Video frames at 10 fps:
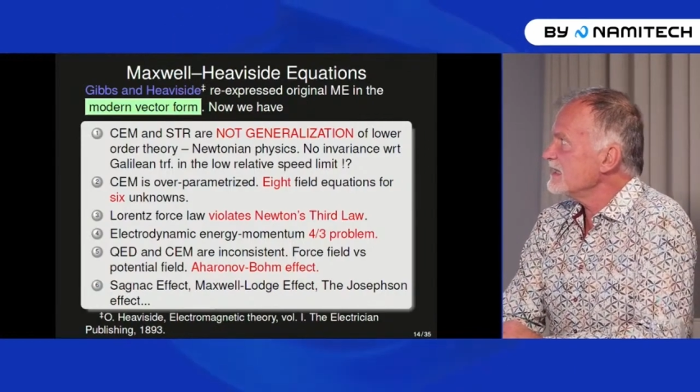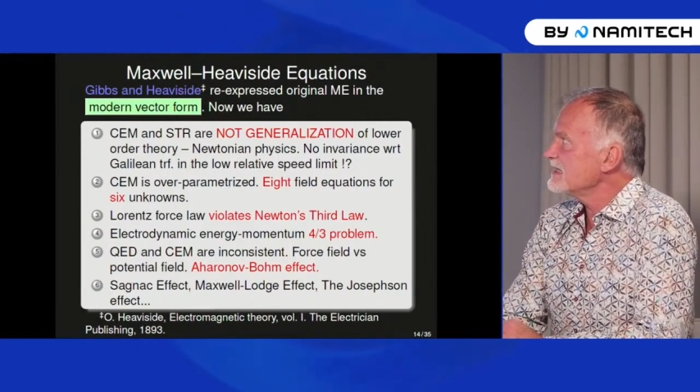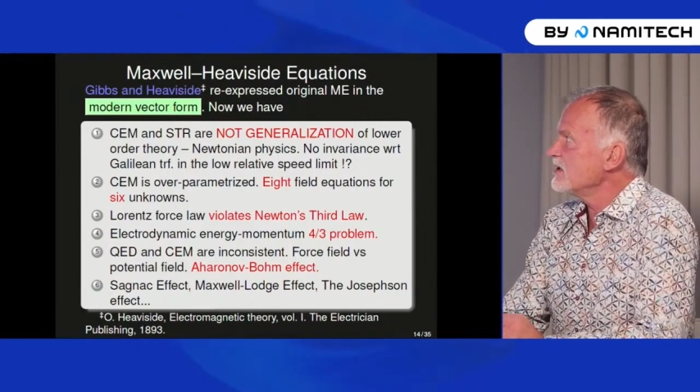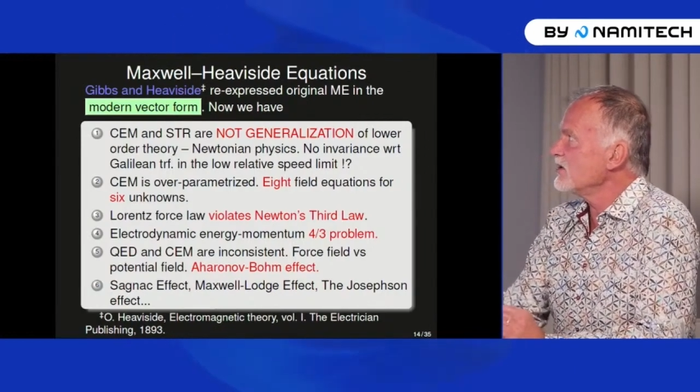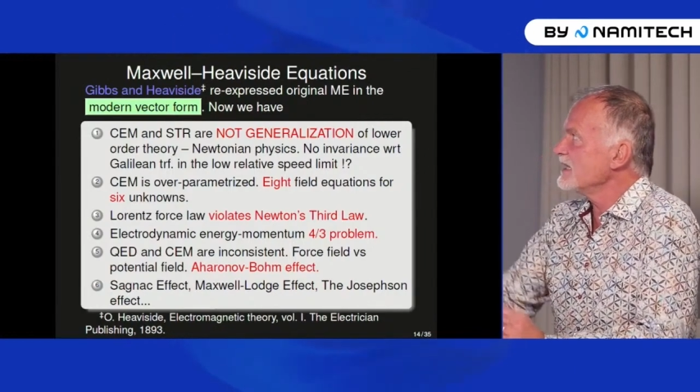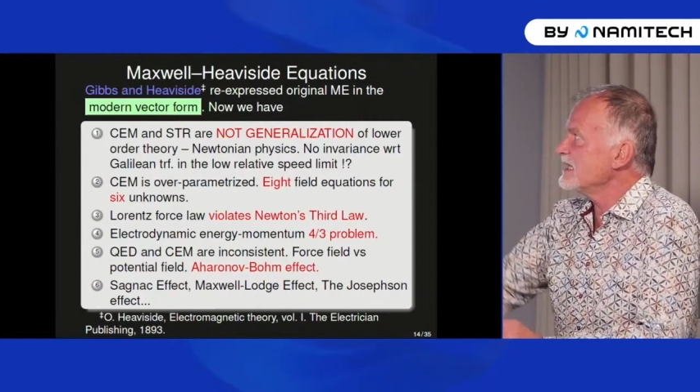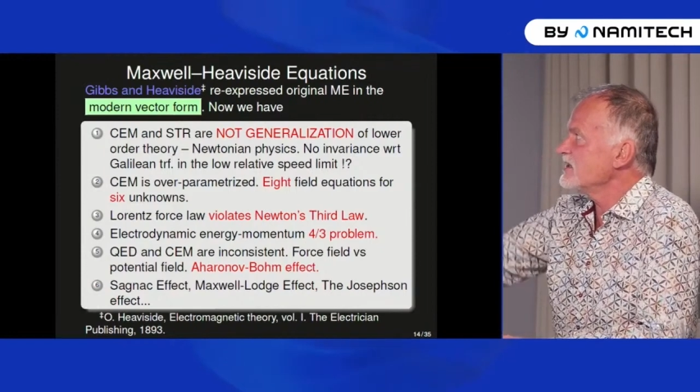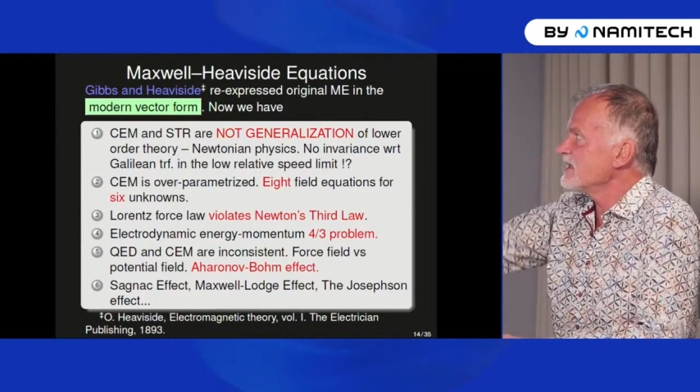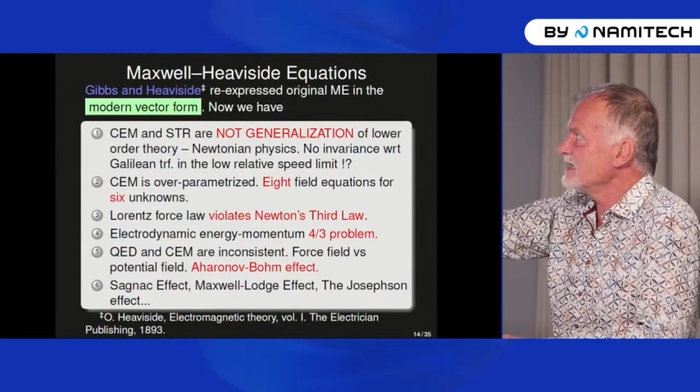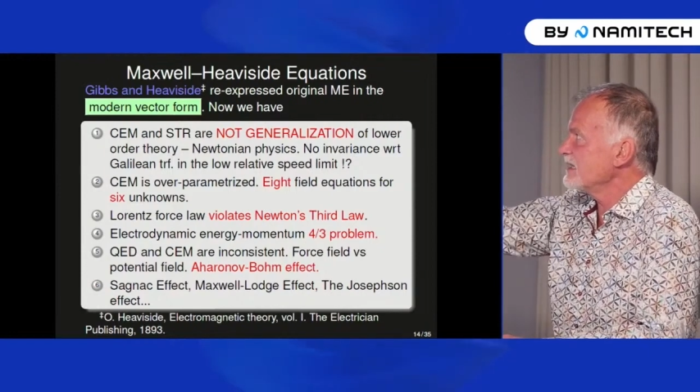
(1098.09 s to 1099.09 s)
is not a
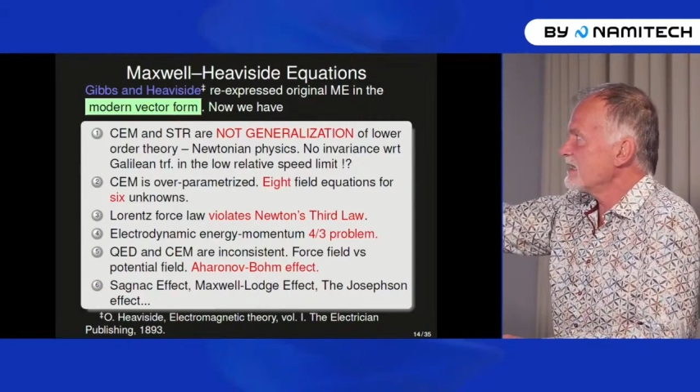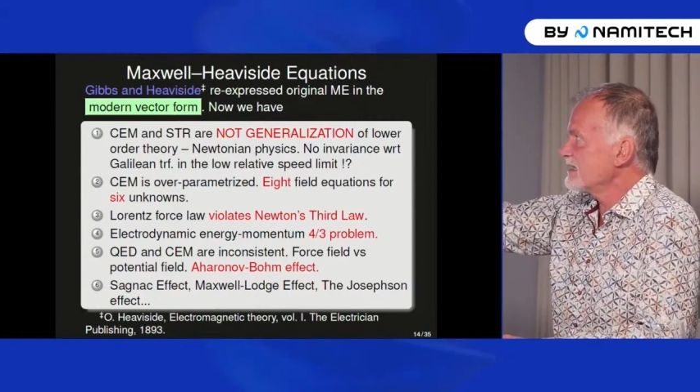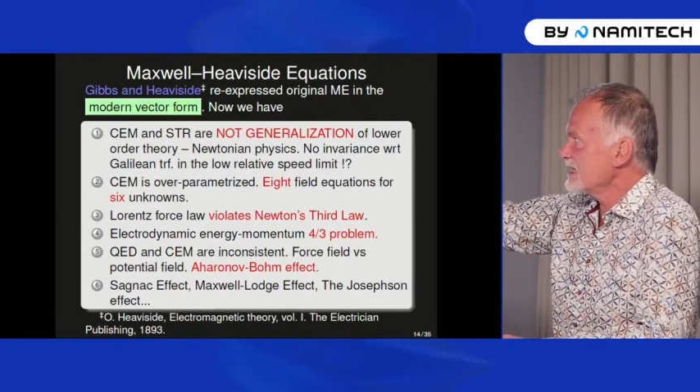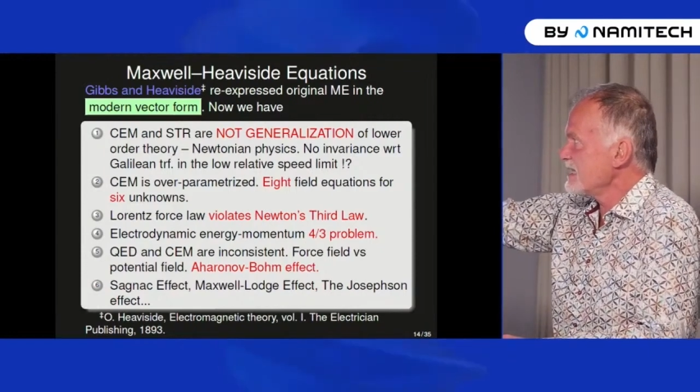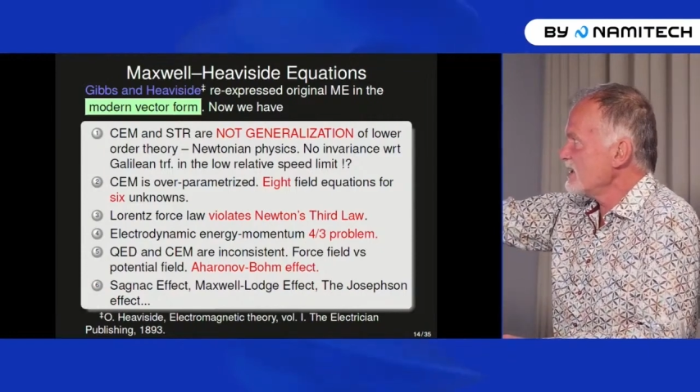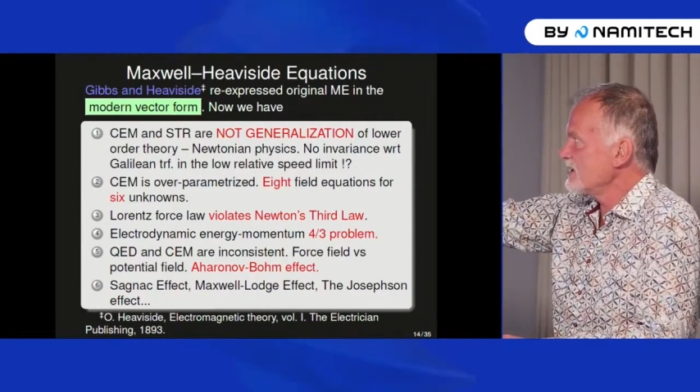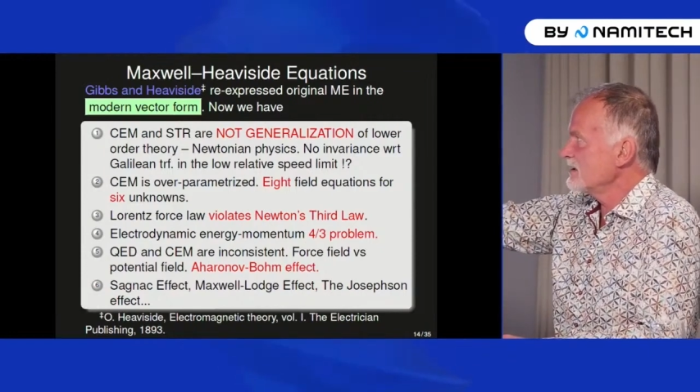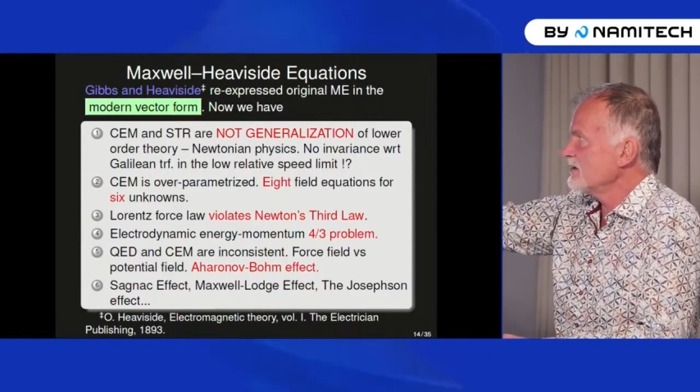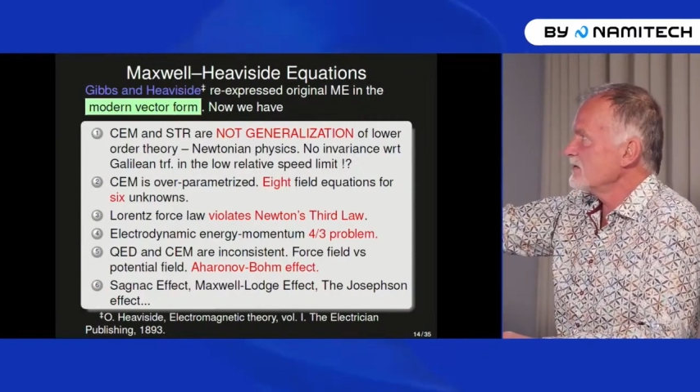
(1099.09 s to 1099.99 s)
generalization